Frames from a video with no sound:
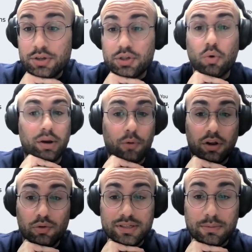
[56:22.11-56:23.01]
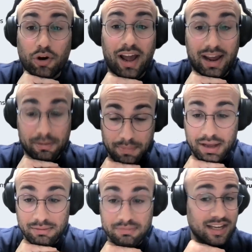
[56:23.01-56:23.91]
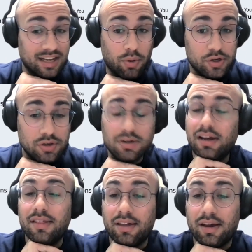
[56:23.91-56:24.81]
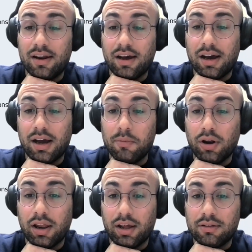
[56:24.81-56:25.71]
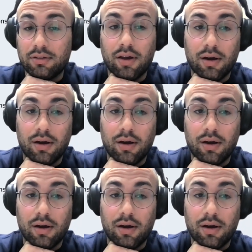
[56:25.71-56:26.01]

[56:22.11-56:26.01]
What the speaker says: So what I'm going to do is I'm going to say the question, and then I'm going to let